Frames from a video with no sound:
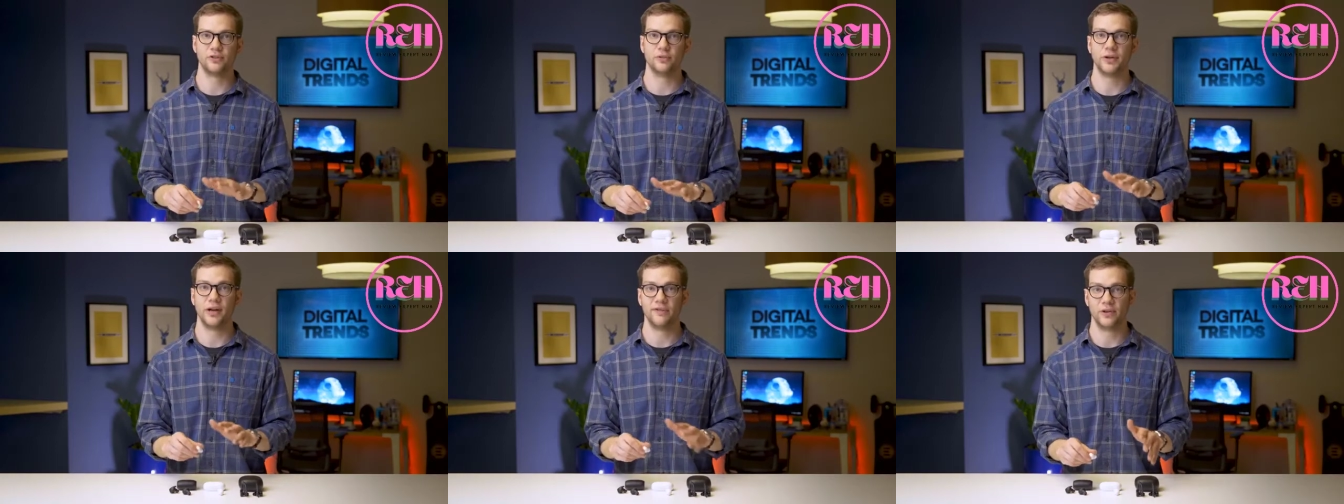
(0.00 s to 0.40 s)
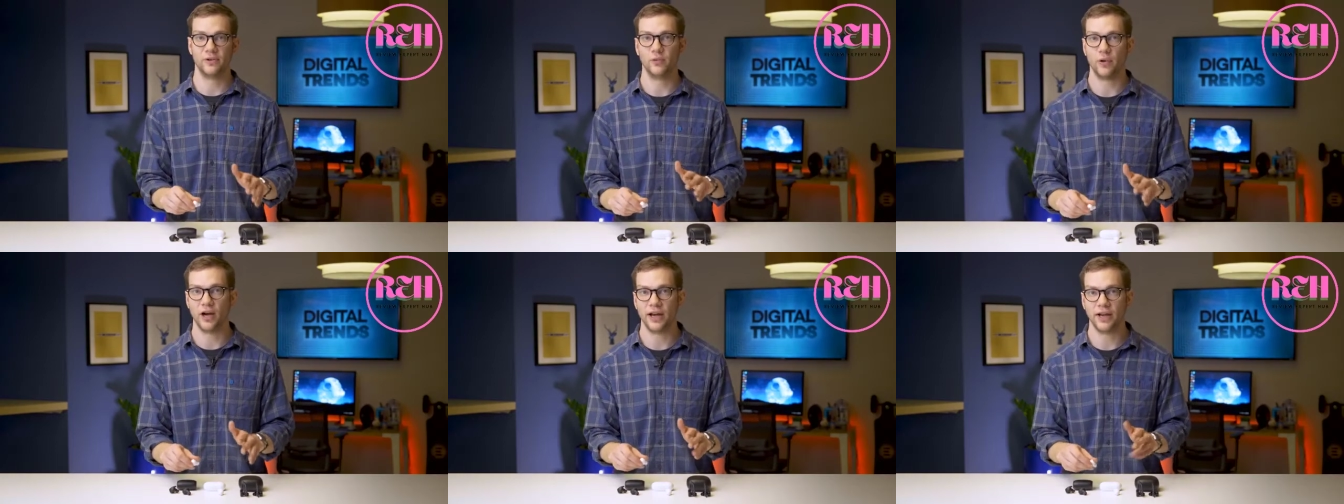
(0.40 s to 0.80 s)
do whatever
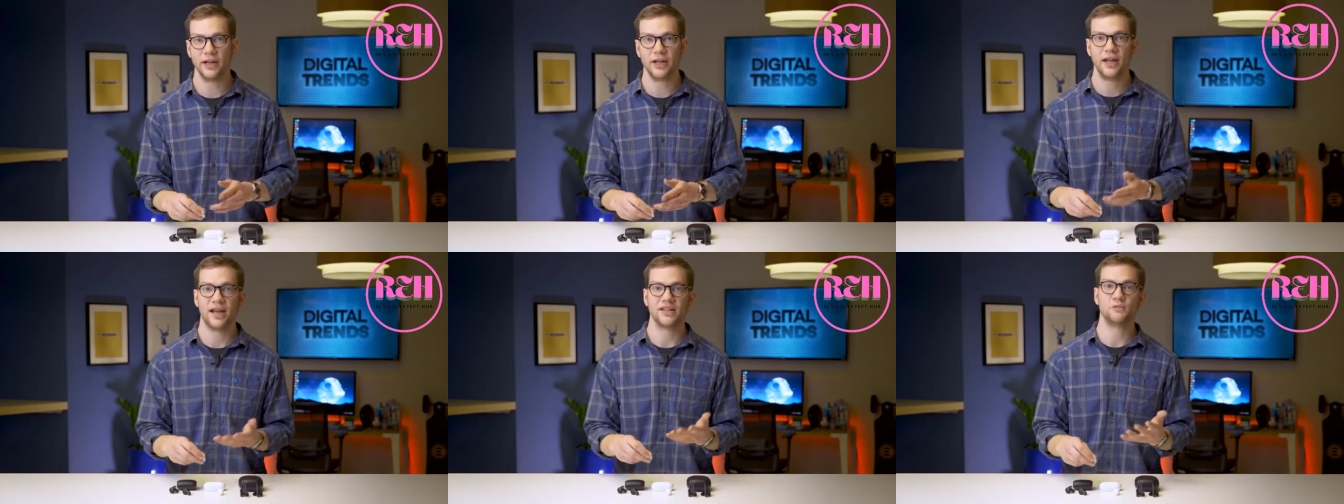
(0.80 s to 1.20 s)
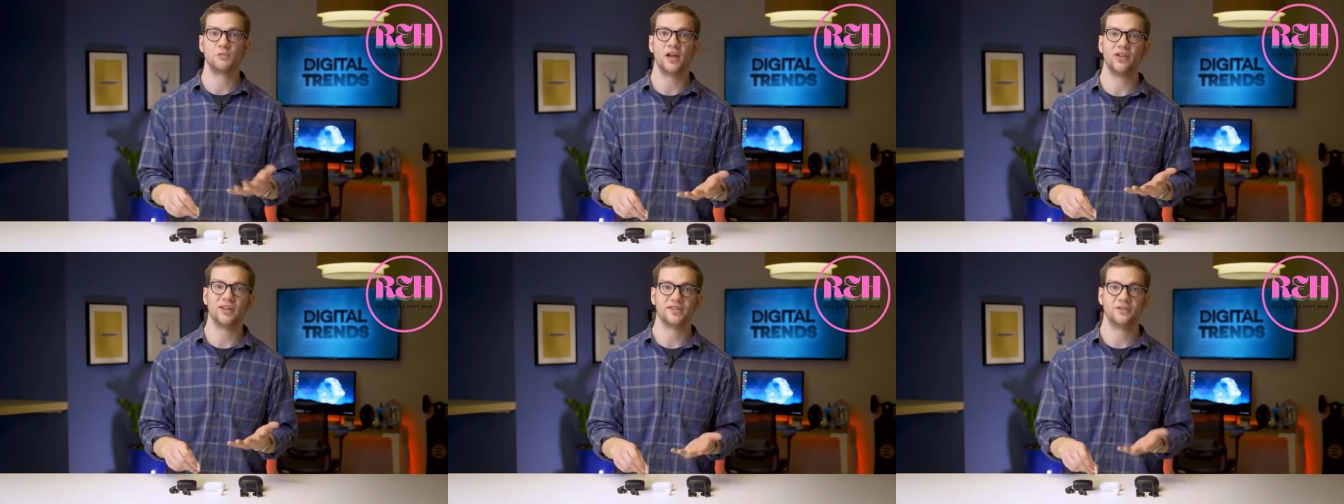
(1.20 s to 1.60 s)
you want, as
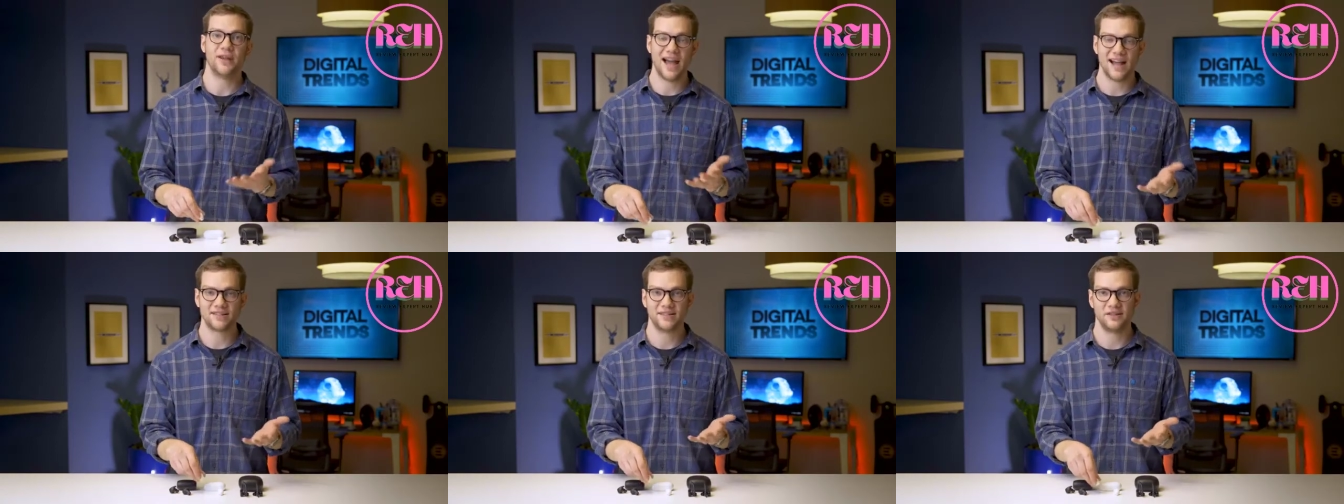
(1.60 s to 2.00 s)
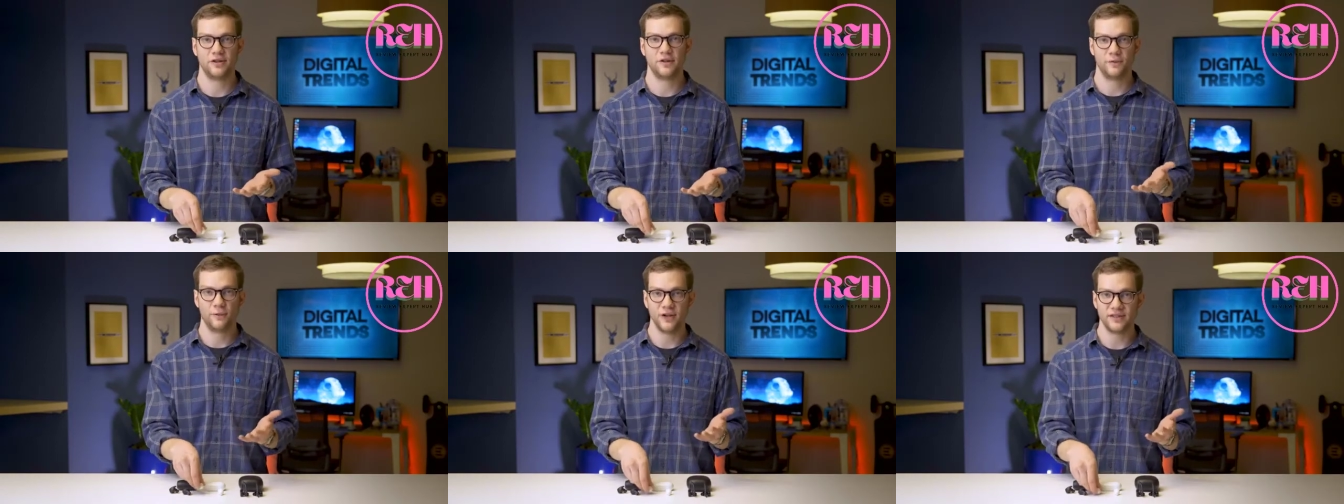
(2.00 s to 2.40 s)
well as to
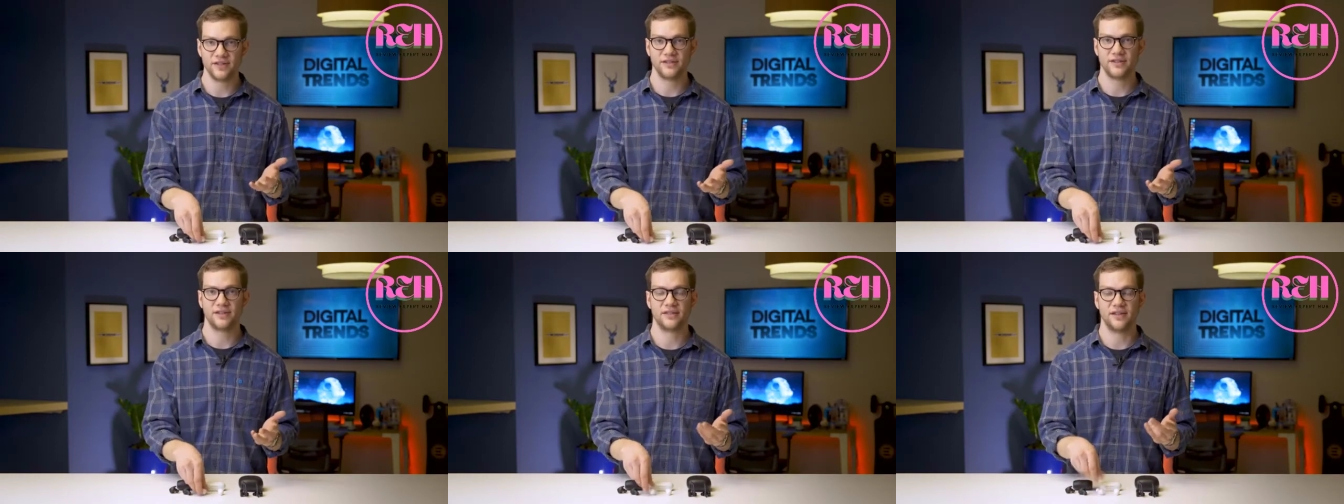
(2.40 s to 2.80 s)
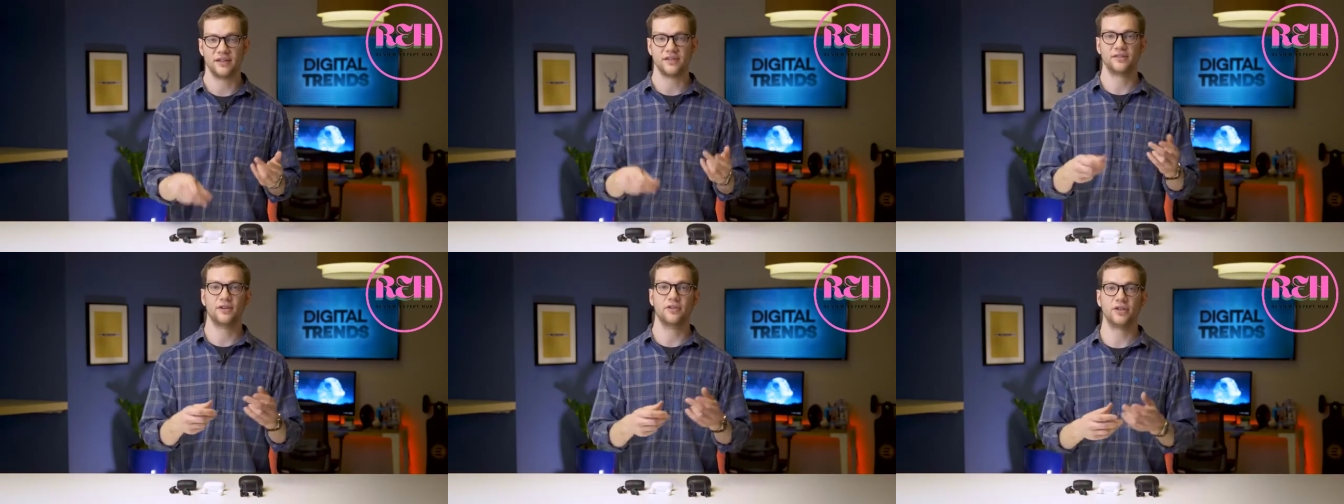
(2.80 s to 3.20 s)
access your voice
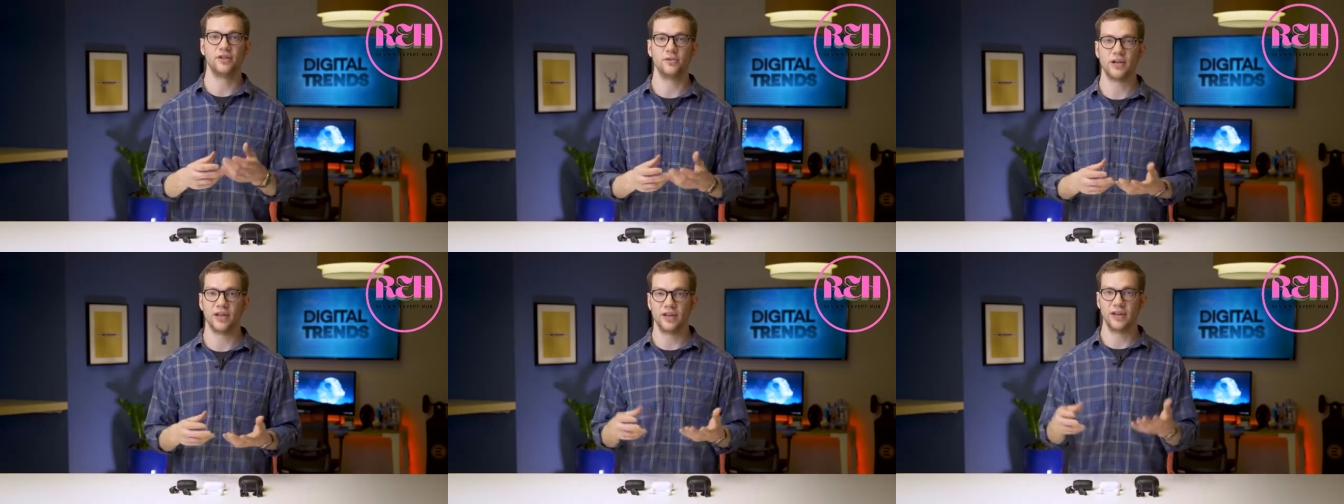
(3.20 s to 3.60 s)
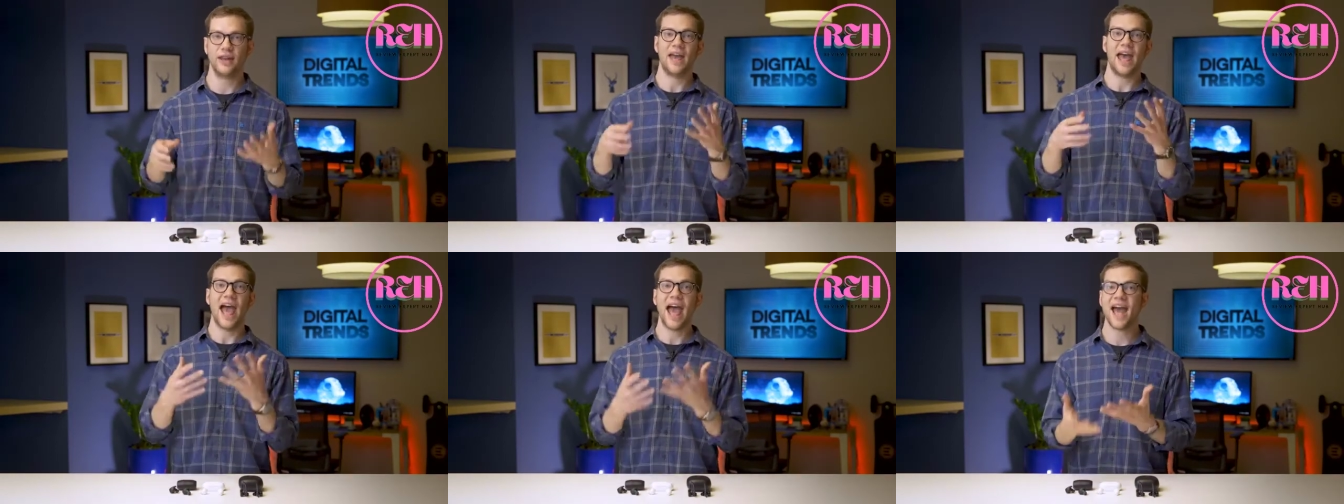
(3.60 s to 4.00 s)
assistant so you can
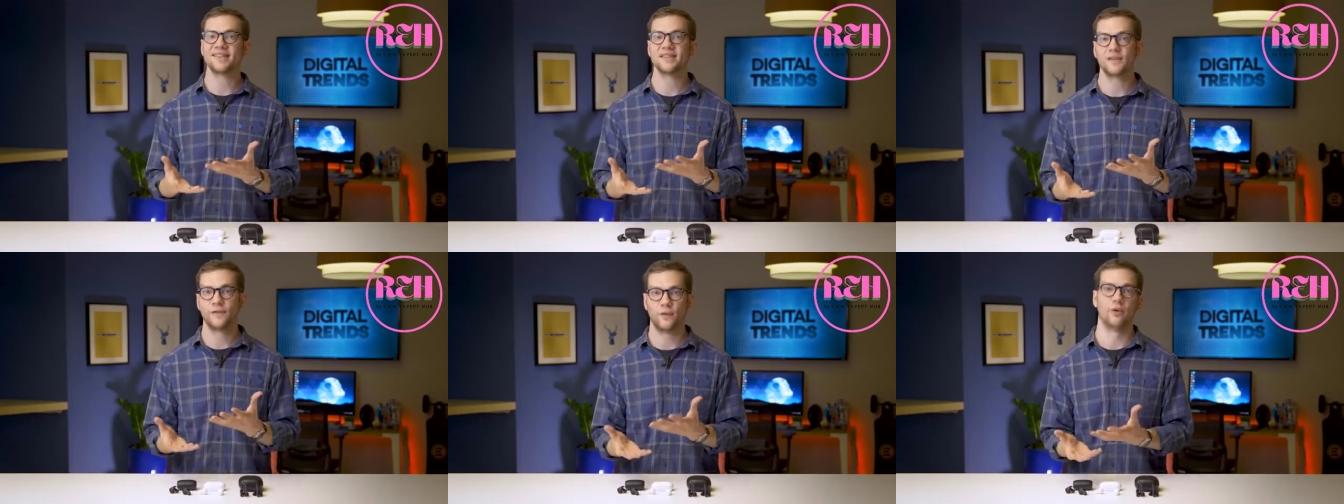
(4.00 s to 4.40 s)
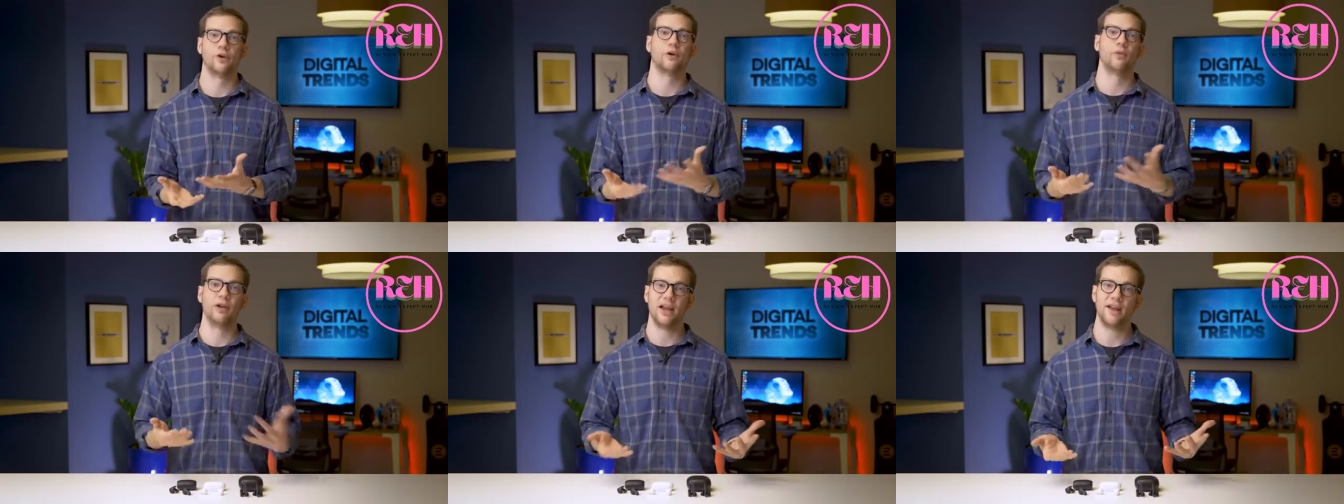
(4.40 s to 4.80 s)
ask
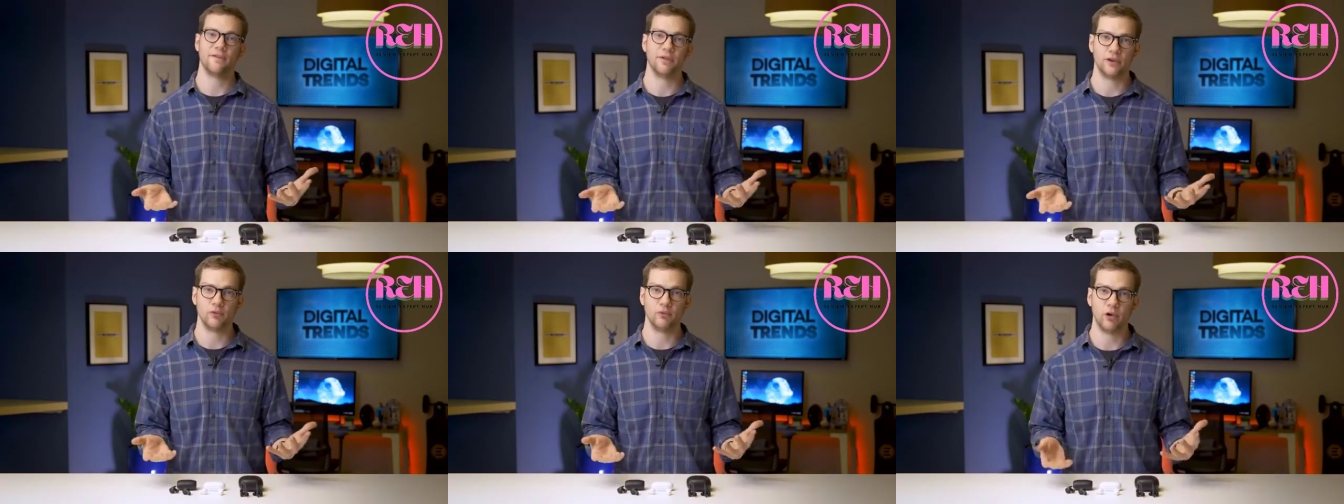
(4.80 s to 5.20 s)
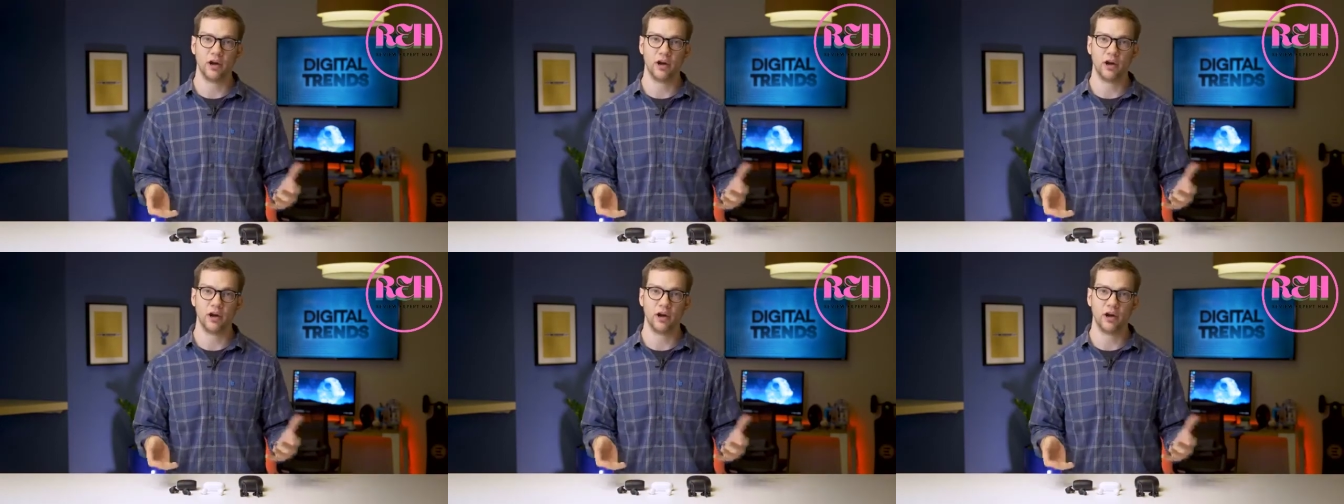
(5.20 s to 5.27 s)
for whatever you